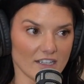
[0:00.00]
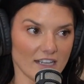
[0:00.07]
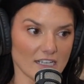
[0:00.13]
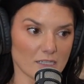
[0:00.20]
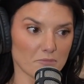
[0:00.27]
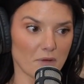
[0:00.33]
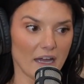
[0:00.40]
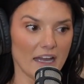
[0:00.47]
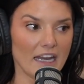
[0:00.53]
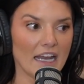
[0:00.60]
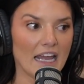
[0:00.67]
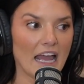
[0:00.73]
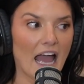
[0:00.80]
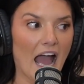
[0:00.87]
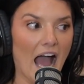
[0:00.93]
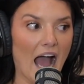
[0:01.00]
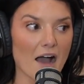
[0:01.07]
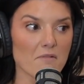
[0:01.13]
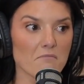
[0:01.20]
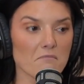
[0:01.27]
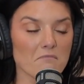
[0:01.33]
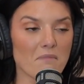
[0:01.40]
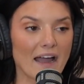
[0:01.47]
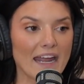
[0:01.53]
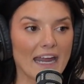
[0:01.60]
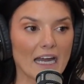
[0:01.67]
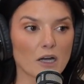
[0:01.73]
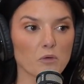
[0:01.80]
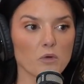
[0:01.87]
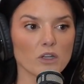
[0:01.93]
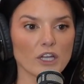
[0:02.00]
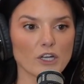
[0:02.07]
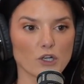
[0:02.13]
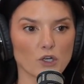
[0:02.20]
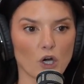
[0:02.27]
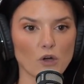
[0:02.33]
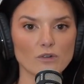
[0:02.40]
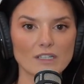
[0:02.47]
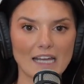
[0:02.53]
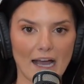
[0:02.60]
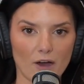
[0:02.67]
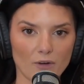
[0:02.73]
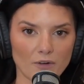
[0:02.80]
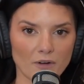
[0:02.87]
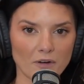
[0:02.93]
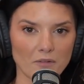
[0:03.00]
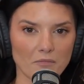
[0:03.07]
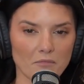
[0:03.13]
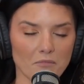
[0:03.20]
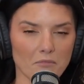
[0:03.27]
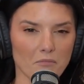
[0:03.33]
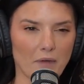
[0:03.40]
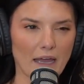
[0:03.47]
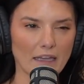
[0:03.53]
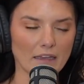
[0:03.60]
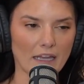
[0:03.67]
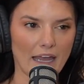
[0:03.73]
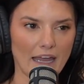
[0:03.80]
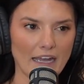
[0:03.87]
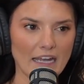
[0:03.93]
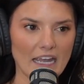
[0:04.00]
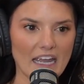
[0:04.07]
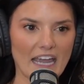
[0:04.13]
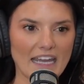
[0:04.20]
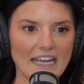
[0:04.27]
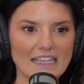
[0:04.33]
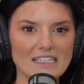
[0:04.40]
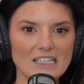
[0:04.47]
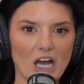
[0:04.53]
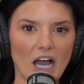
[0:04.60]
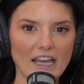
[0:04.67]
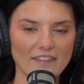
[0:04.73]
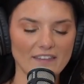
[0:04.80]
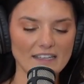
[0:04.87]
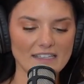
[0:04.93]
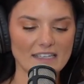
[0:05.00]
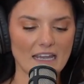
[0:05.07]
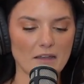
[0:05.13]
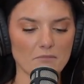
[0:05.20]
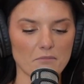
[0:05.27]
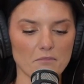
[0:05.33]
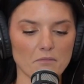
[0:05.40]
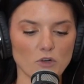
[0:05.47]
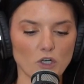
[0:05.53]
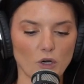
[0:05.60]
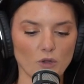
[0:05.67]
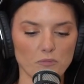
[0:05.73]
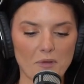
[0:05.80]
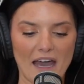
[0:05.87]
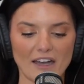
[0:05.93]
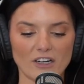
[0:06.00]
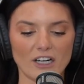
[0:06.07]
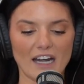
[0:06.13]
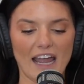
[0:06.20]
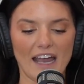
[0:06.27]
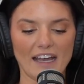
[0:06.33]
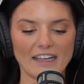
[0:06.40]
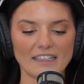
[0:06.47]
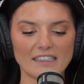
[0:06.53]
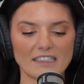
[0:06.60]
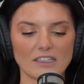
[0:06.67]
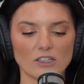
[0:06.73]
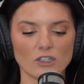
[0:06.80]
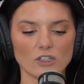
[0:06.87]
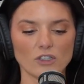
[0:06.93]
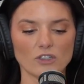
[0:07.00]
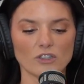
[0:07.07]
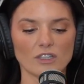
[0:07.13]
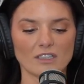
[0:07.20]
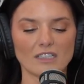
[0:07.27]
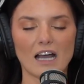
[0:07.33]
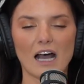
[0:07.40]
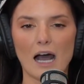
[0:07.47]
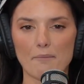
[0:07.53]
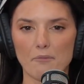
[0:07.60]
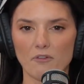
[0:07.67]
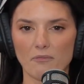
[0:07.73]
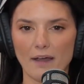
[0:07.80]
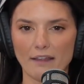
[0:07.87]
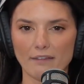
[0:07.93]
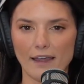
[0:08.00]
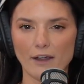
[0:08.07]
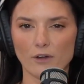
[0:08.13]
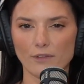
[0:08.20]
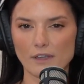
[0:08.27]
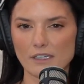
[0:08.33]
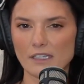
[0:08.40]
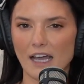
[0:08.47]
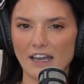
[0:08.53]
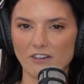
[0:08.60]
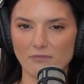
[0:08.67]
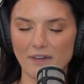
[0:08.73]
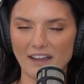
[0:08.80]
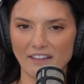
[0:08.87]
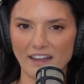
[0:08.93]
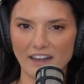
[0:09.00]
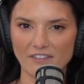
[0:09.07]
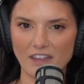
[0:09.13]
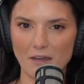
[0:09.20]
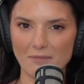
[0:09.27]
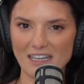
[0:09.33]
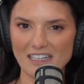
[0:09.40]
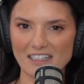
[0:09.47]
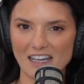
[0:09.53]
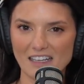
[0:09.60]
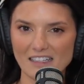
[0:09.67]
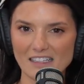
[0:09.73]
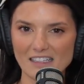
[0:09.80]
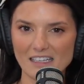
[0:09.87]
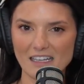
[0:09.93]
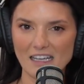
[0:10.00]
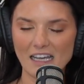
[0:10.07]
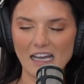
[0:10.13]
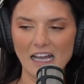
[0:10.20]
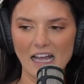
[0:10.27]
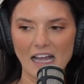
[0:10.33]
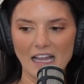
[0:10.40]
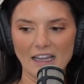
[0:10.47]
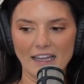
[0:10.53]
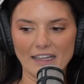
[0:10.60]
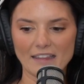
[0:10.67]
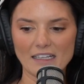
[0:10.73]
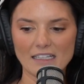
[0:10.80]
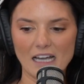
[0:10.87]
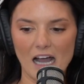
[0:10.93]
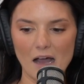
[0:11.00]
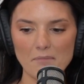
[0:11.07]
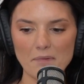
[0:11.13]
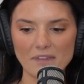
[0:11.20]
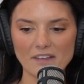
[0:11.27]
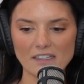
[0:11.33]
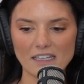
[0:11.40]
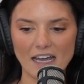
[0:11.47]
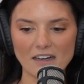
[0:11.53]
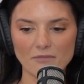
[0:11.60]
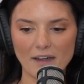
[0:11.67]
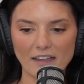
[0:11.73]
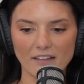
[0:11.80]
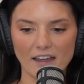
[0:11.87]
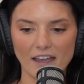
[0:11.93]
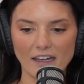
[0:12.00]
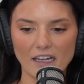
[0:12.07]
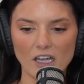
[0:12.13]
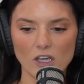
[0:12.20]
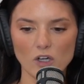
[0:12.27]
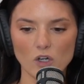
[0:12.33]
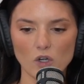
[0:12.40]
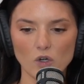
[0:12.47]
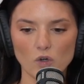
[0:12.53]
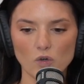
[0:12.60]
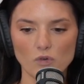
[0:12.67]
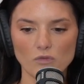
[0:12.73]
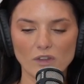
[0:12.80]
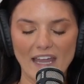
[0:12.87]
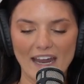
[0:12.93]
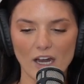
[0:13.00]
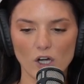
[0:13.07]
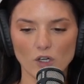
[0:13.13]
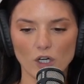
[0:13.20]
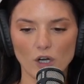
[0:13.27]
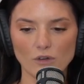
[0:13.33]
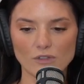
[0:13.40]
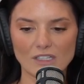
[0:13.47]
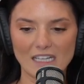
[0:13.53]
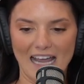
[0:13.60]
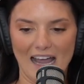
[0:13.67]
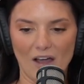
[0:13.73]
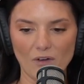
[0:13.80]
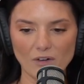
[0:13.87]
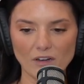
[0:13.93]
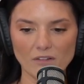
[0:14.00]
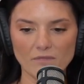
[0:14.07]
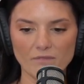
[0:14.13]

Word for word: to this, but my hair will like grow down my leg, and it's not in the same growth pattern as the top of my leg or the side of my leg, if that makes sense. Like the top and the side of my leg, the hair grows down,